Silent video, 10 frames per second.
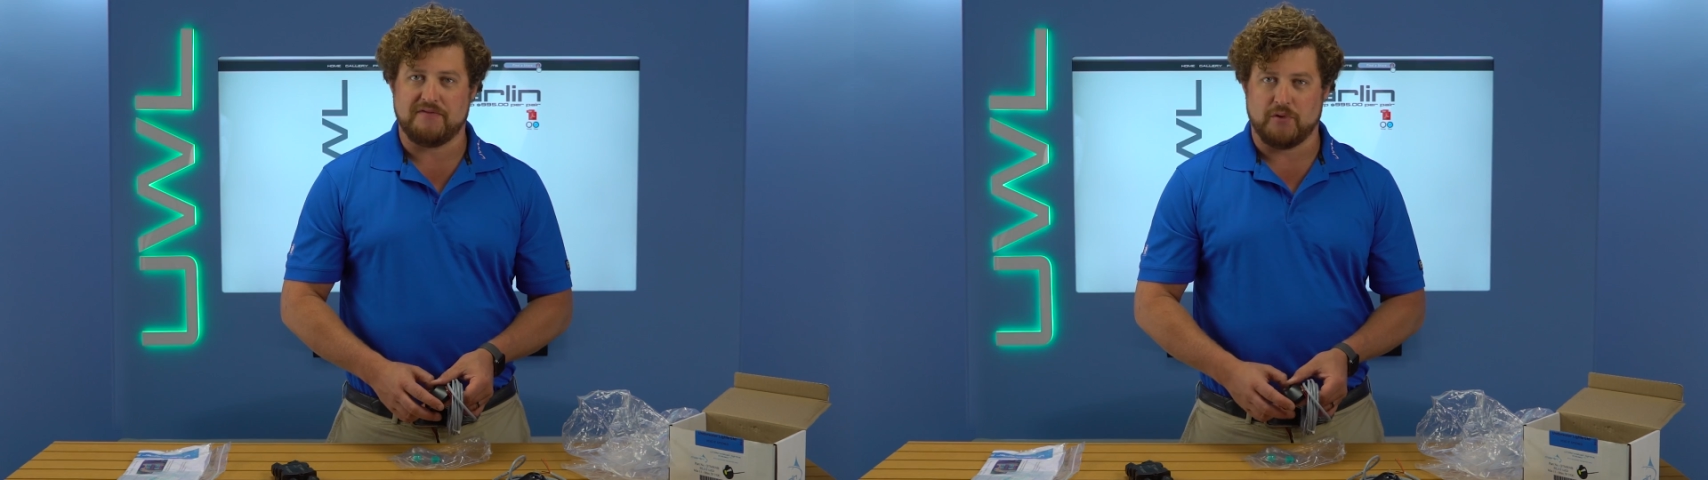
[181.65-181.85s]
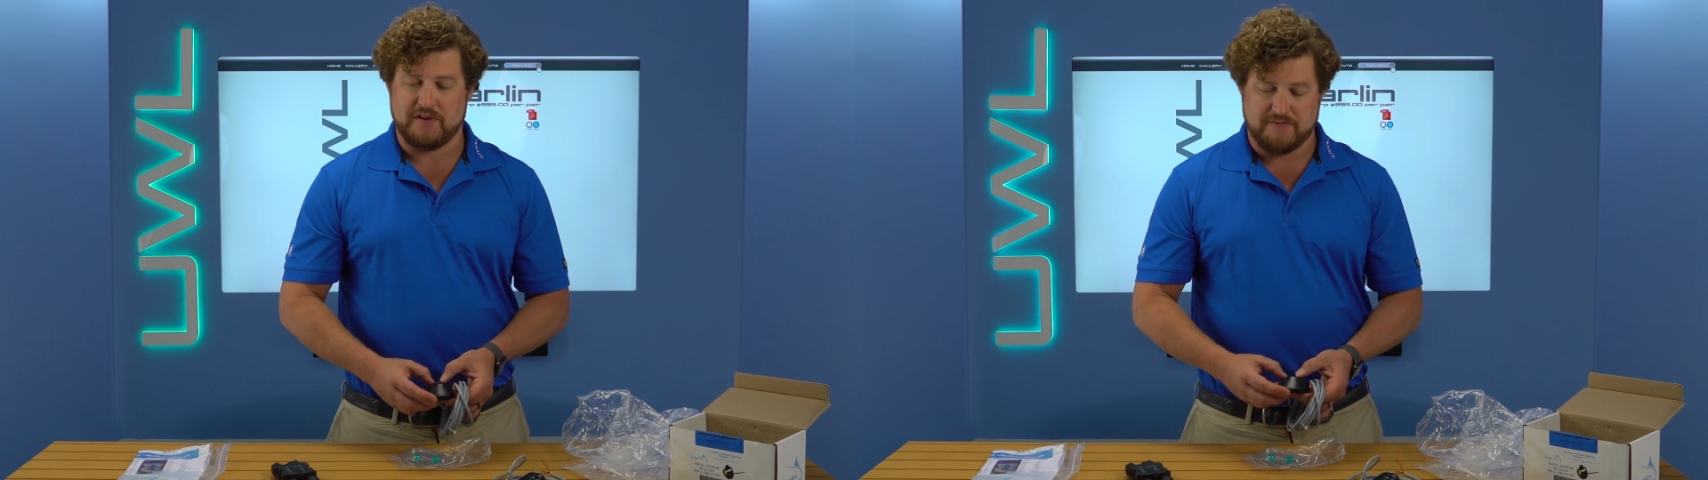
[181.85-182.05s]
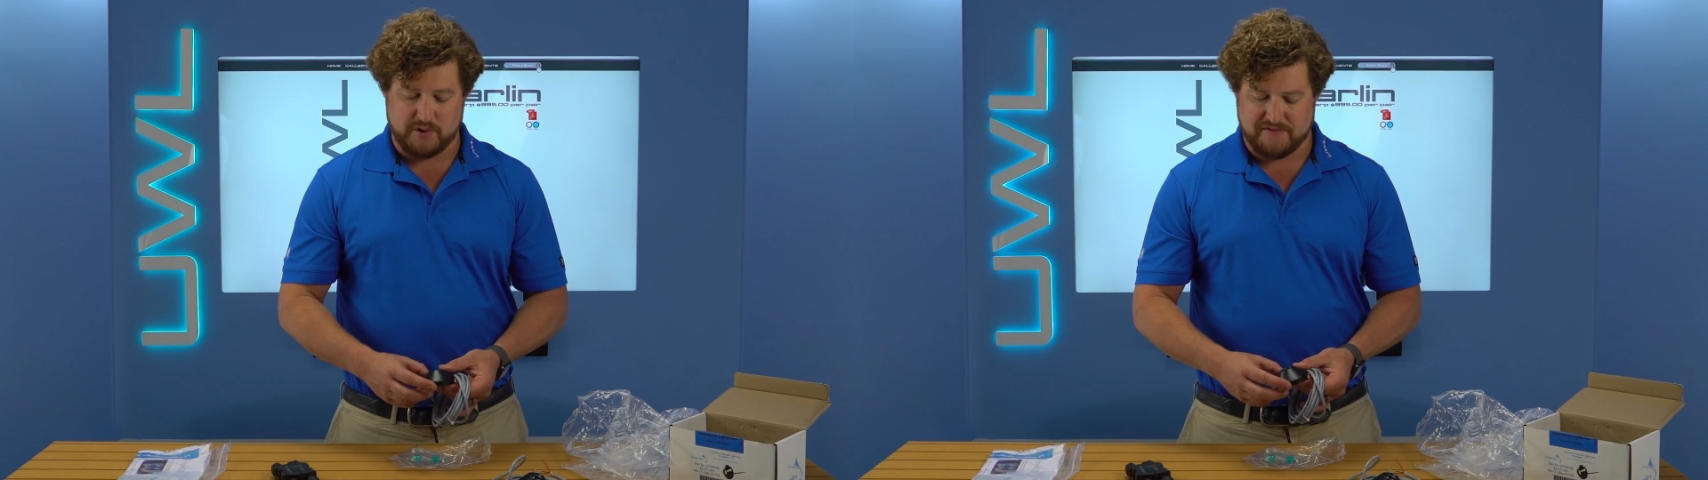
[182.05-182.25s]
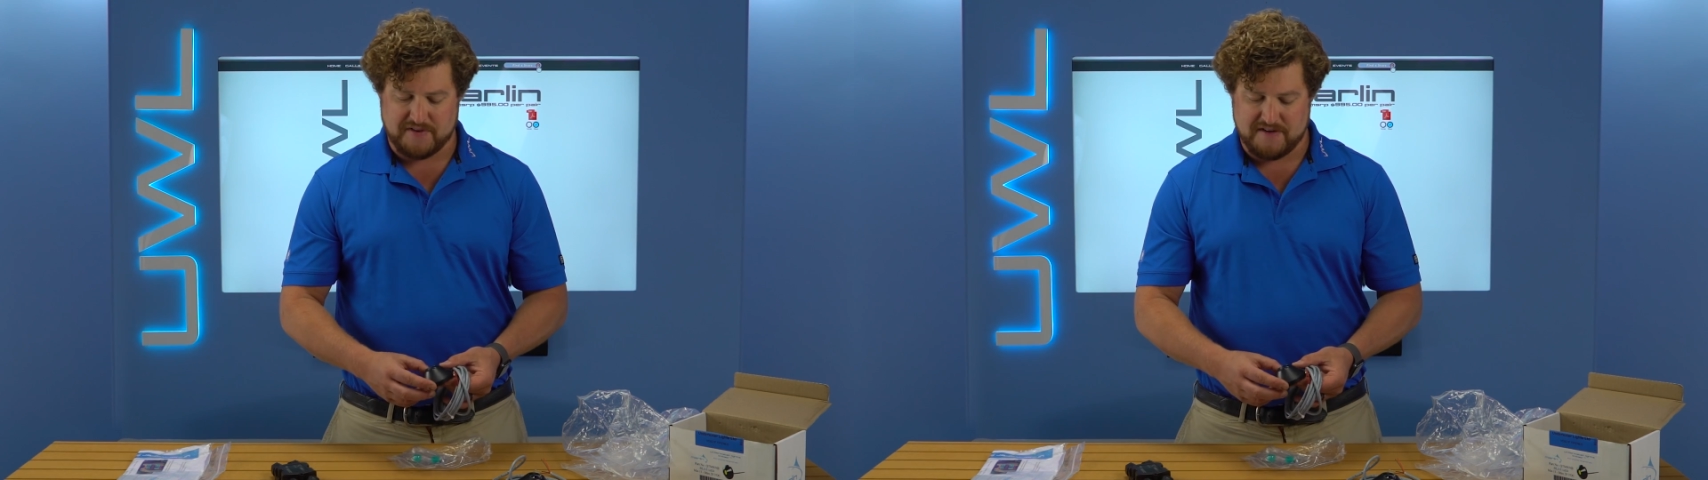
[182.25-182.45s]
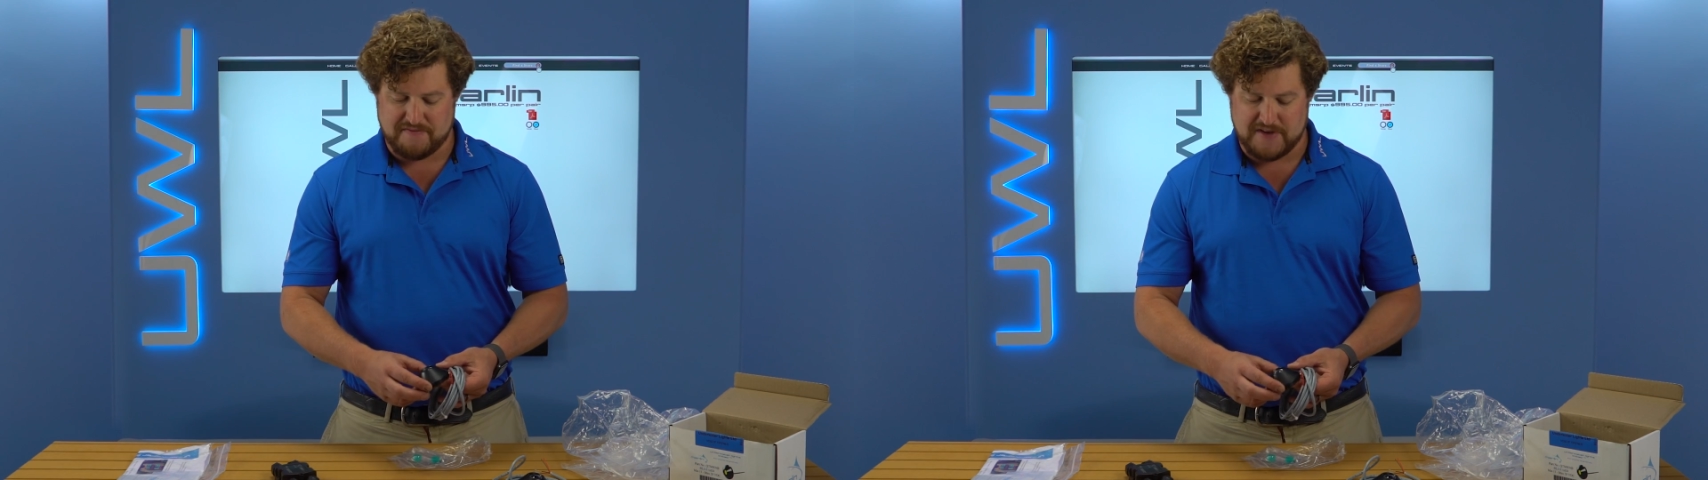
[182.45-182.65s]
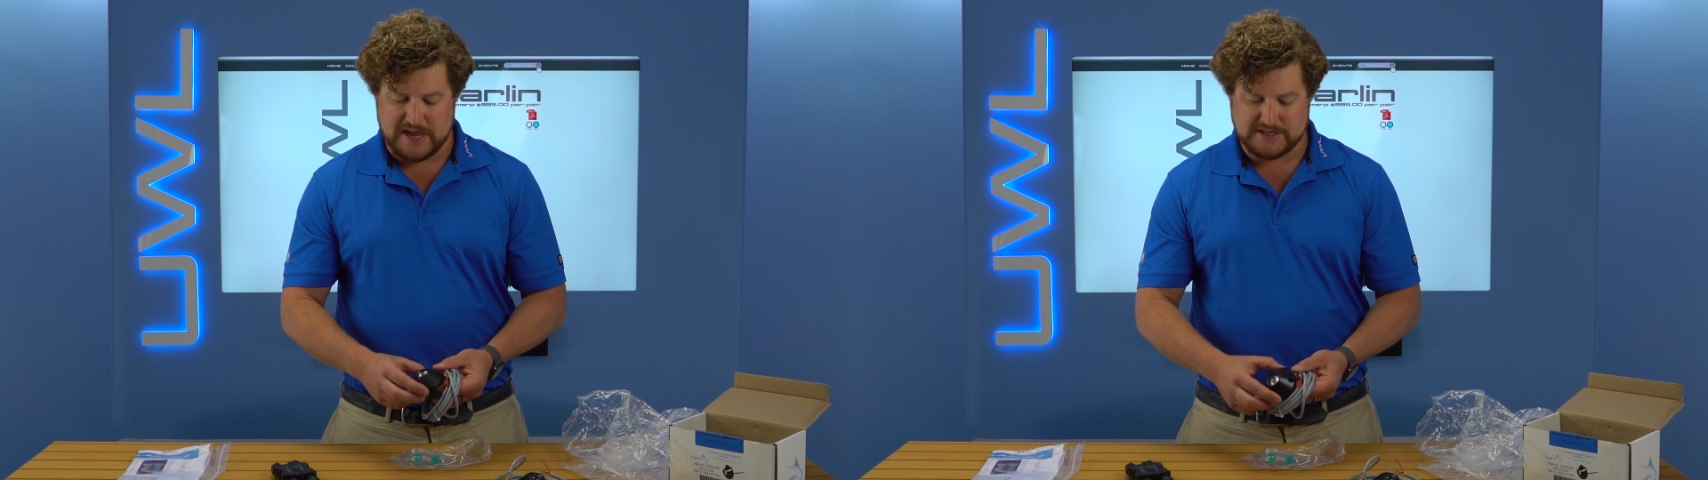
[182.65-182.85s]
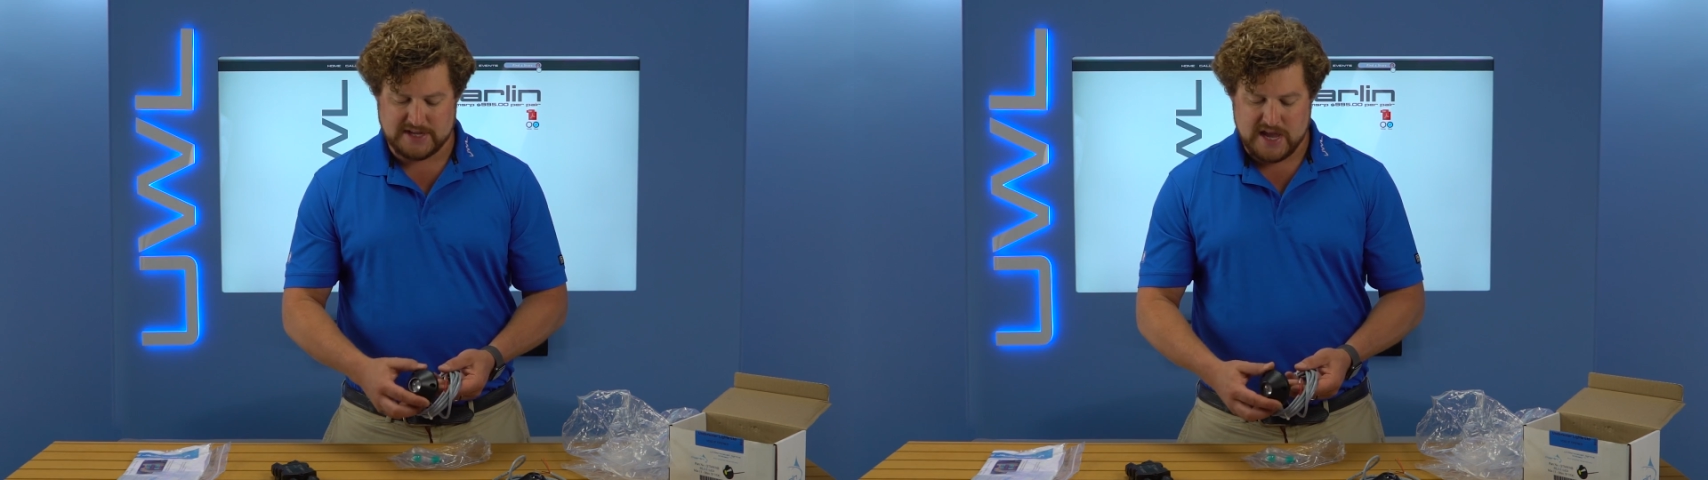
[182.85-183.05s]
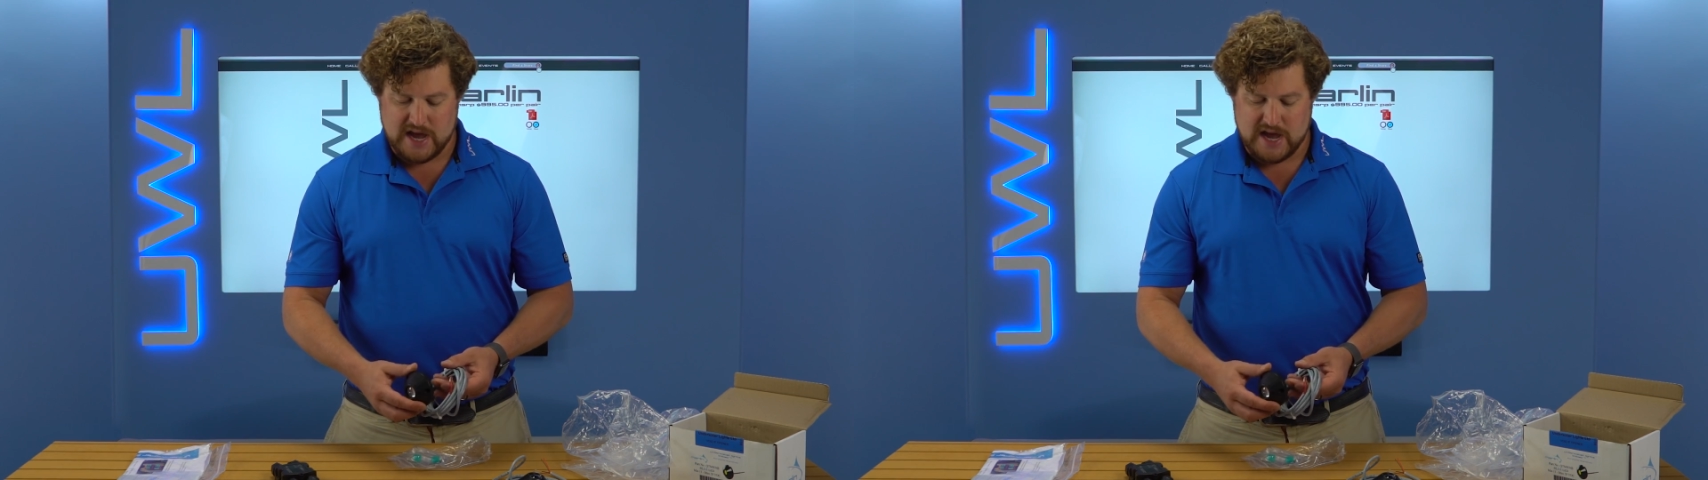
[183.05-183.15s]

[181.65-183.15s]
40-45 feet,